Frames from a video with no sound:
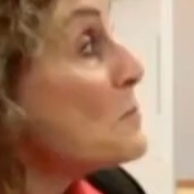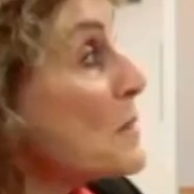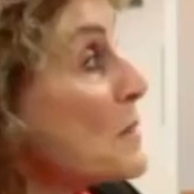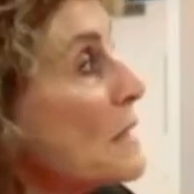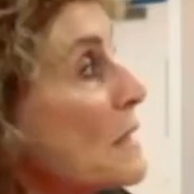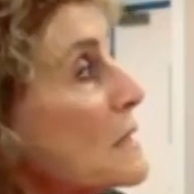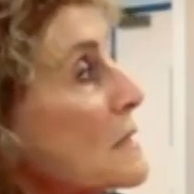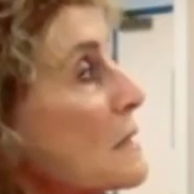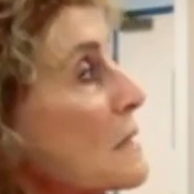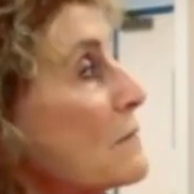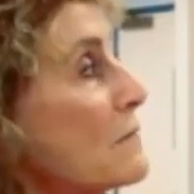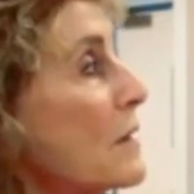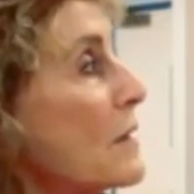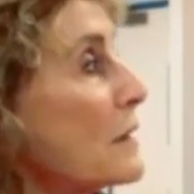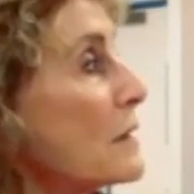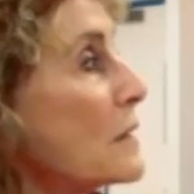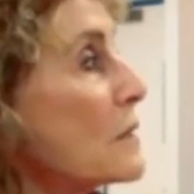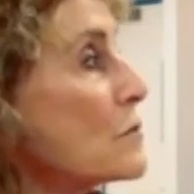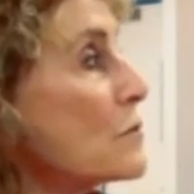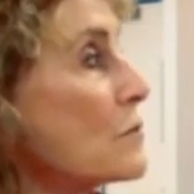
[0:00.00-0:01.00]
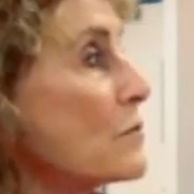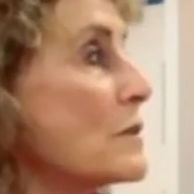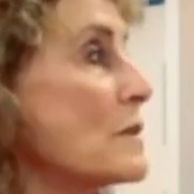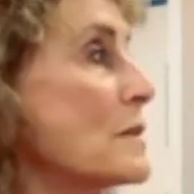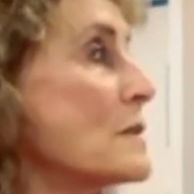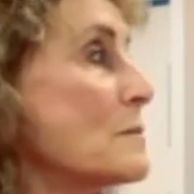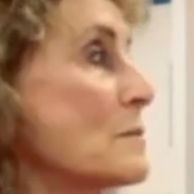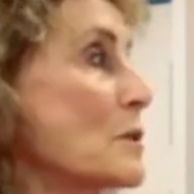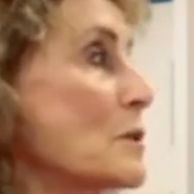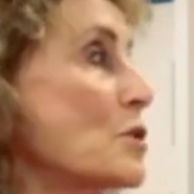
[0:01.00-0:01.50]
of the biggest advantage
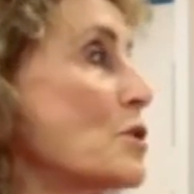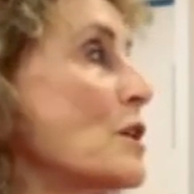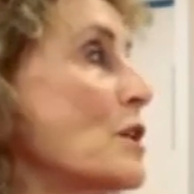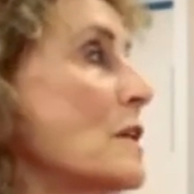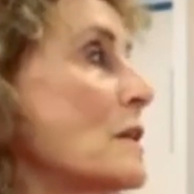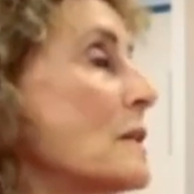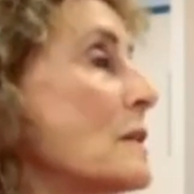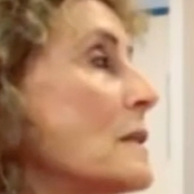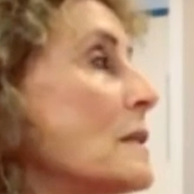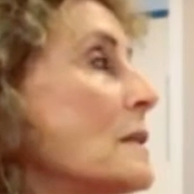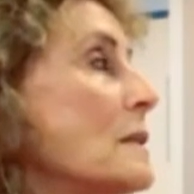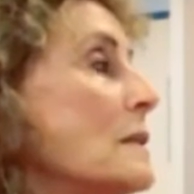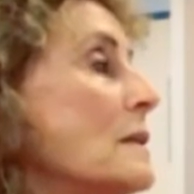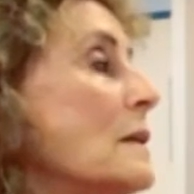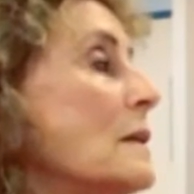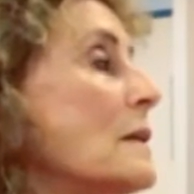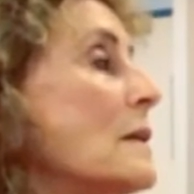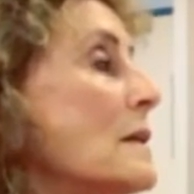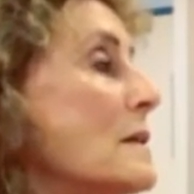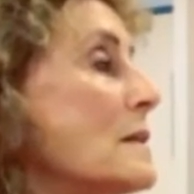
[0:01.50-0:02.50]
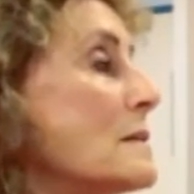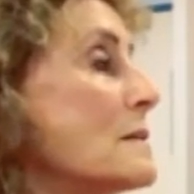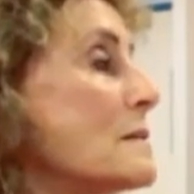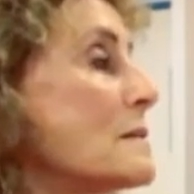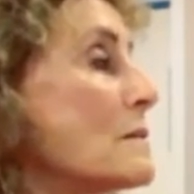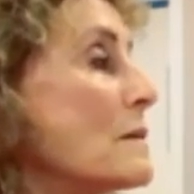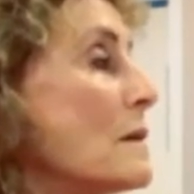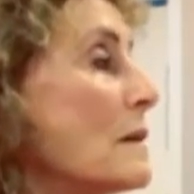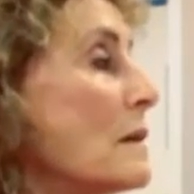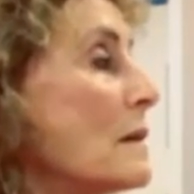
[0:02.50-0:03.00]
of this machine
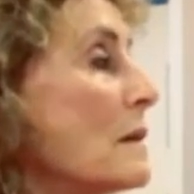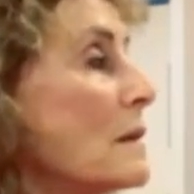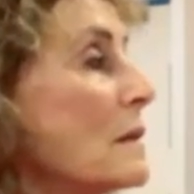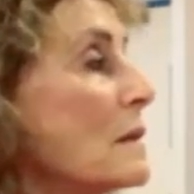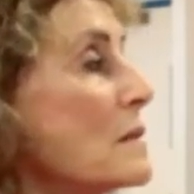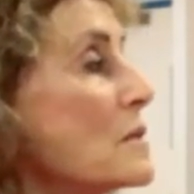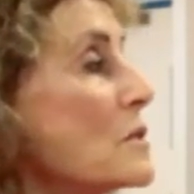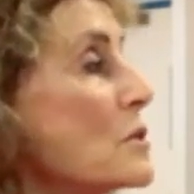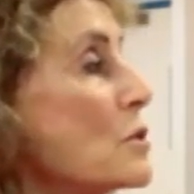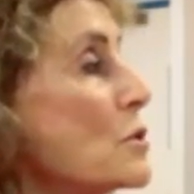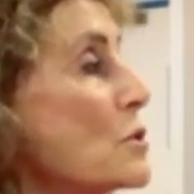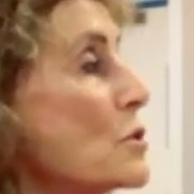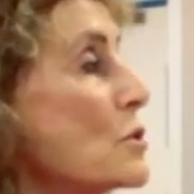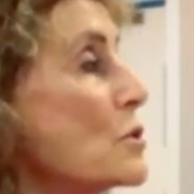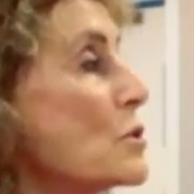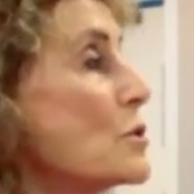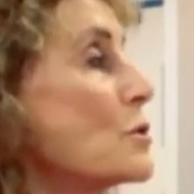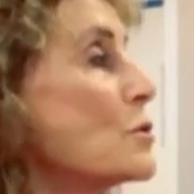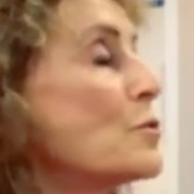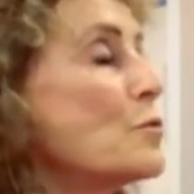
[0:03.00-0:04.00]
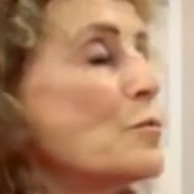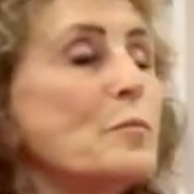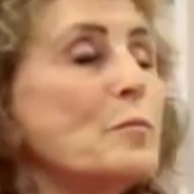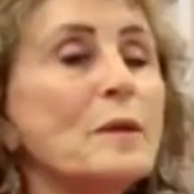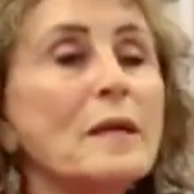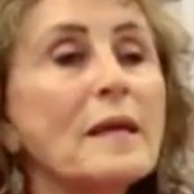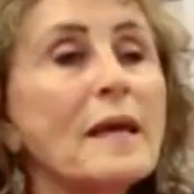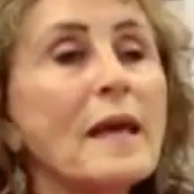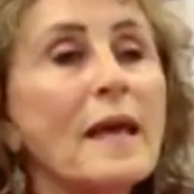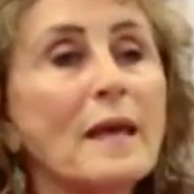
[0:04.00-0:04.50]
is to
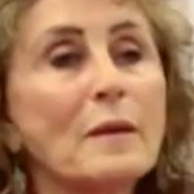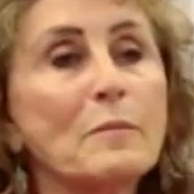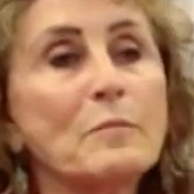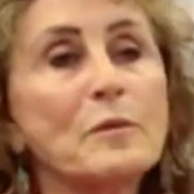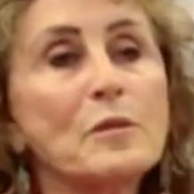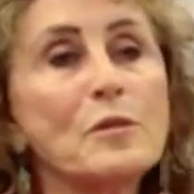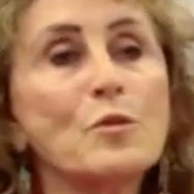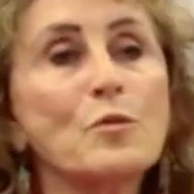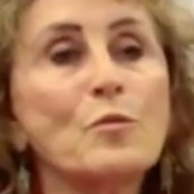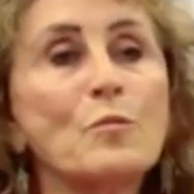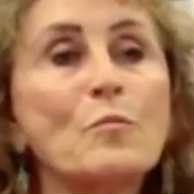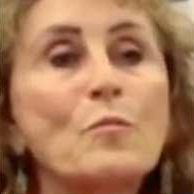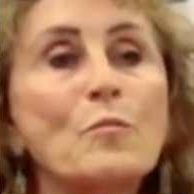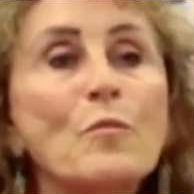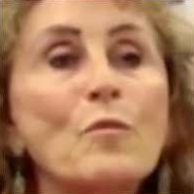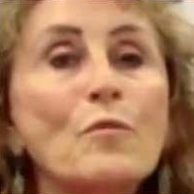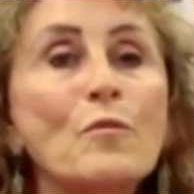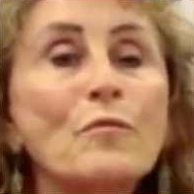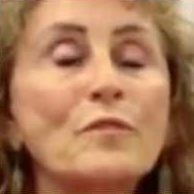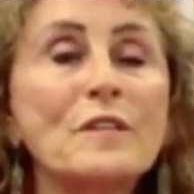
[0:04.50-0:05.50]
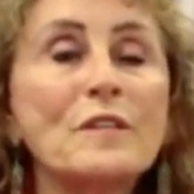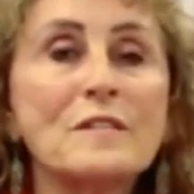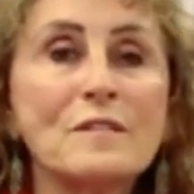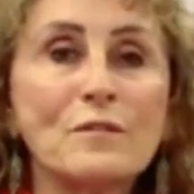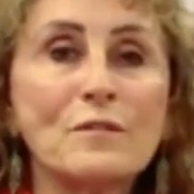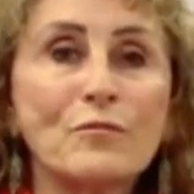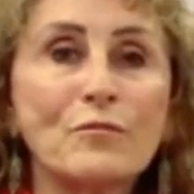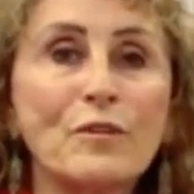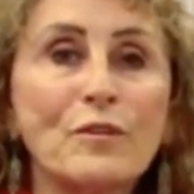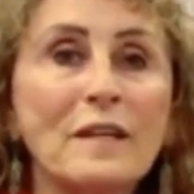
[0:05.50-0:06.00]
be able to move the
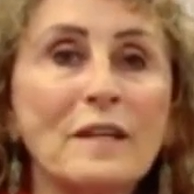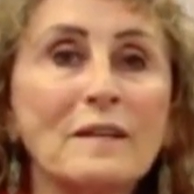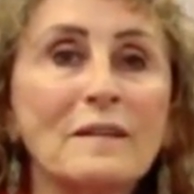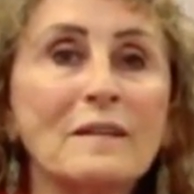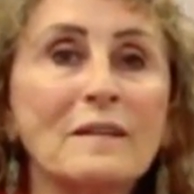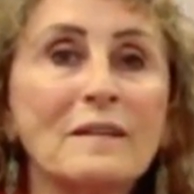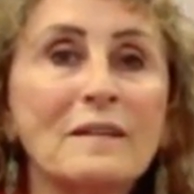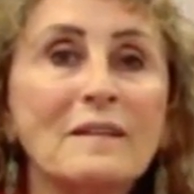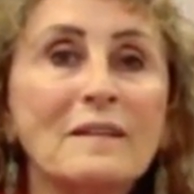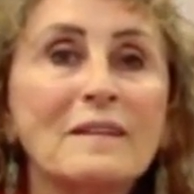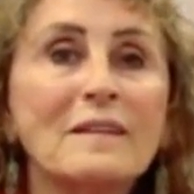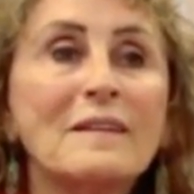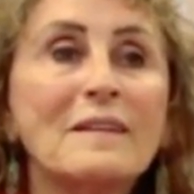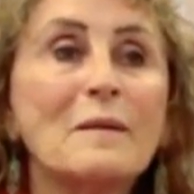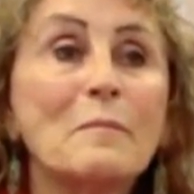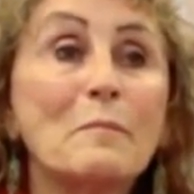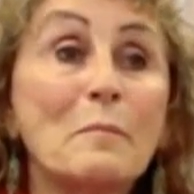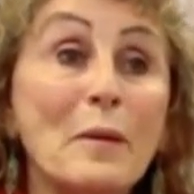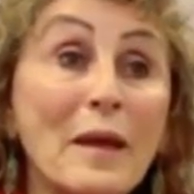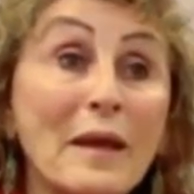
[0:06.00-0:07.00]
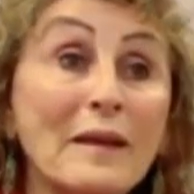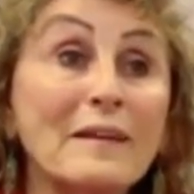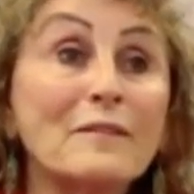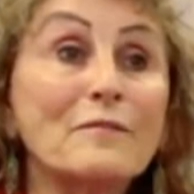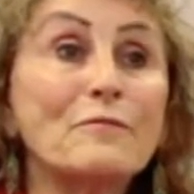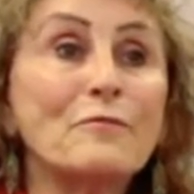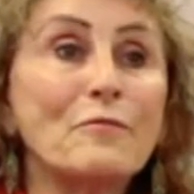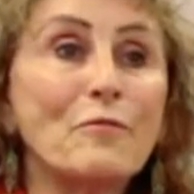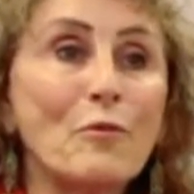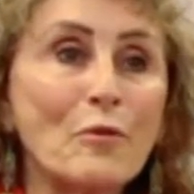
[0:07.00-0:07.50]
screen
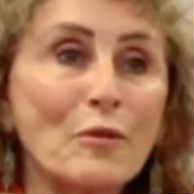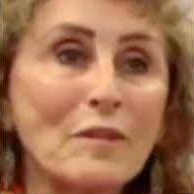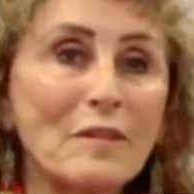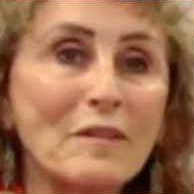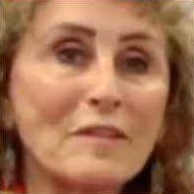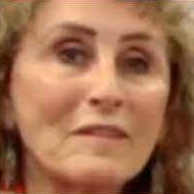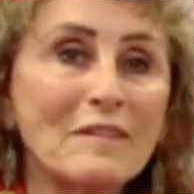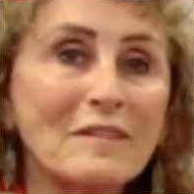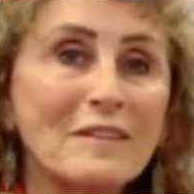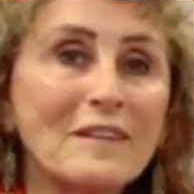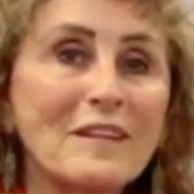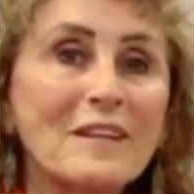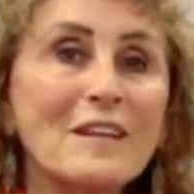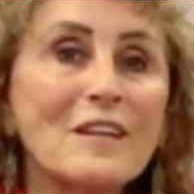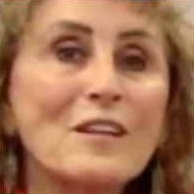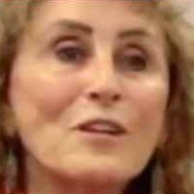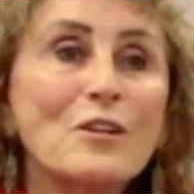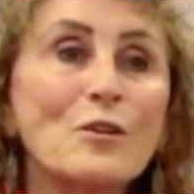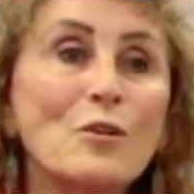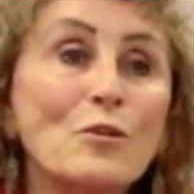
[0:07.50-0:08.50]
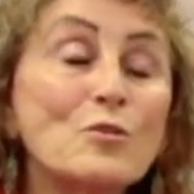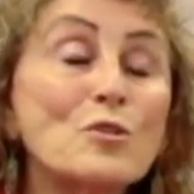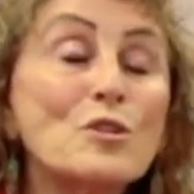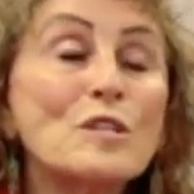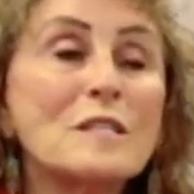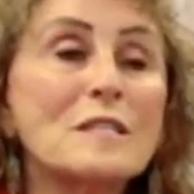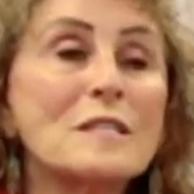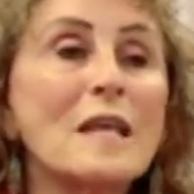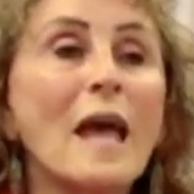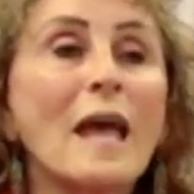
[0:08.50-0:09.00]
back and forth,
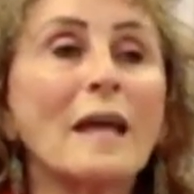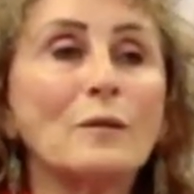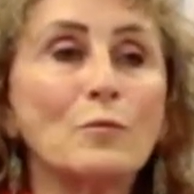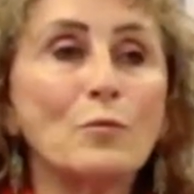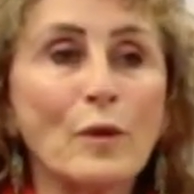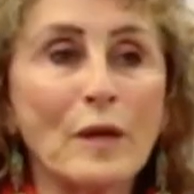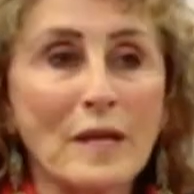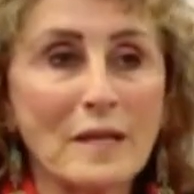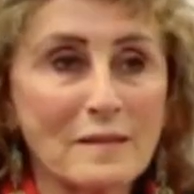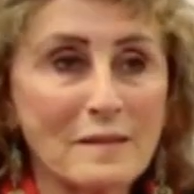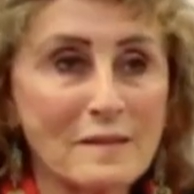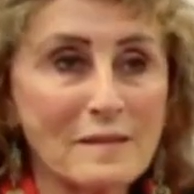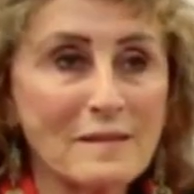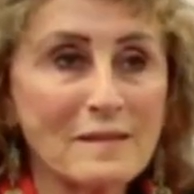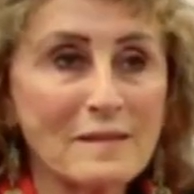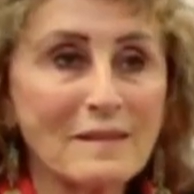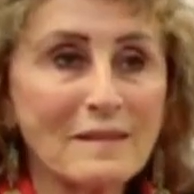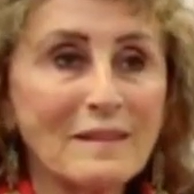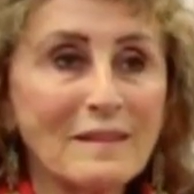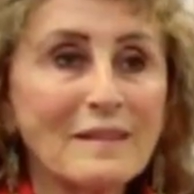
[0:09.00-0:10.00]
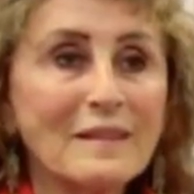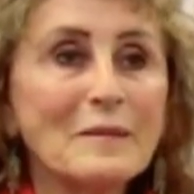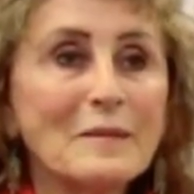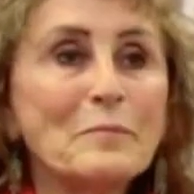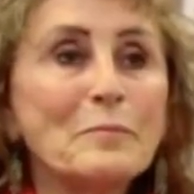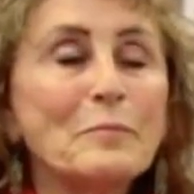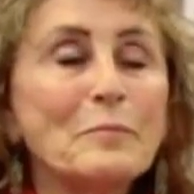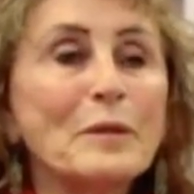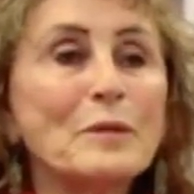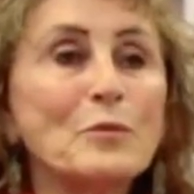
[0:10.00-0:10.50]
not just sideways,
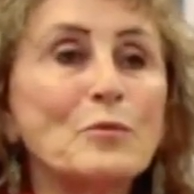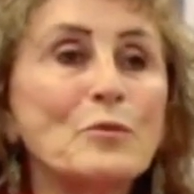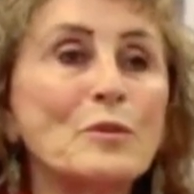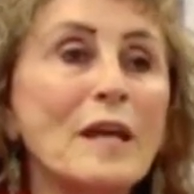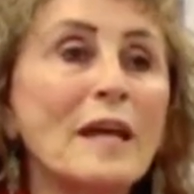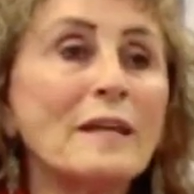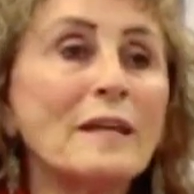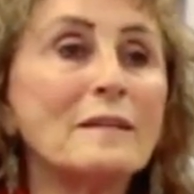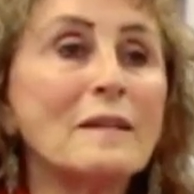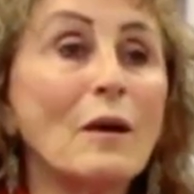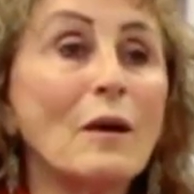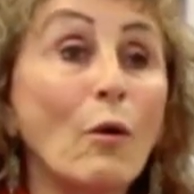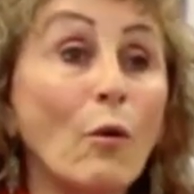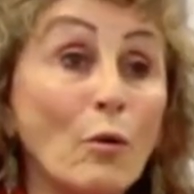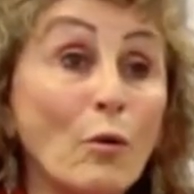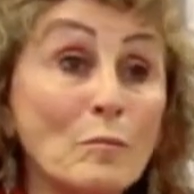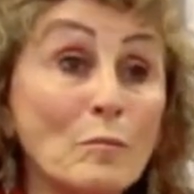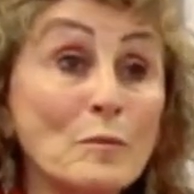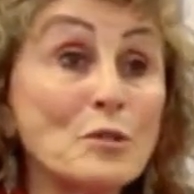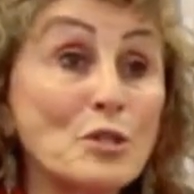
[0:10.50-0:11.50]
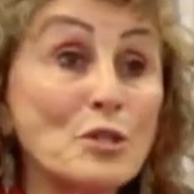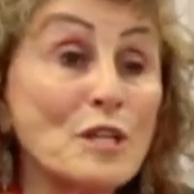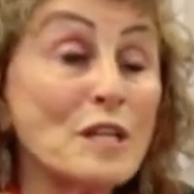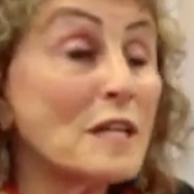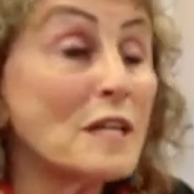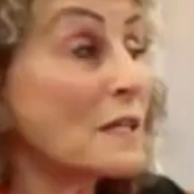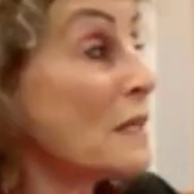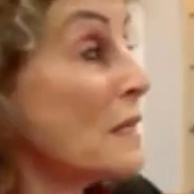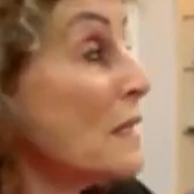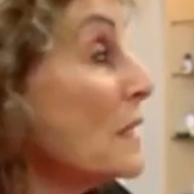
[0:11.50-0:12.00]
but to take the whole
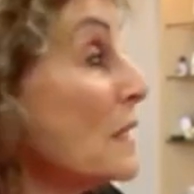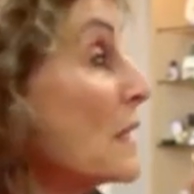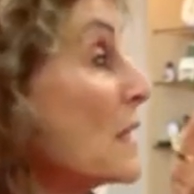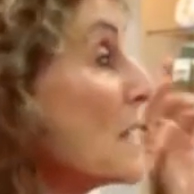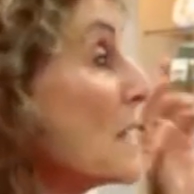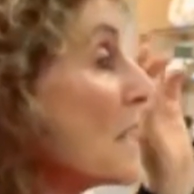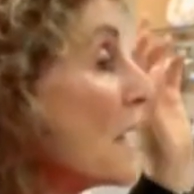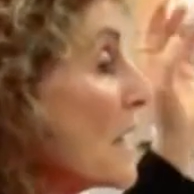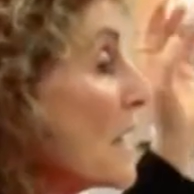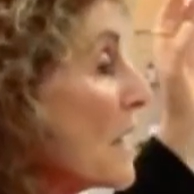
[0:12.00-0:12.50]
machine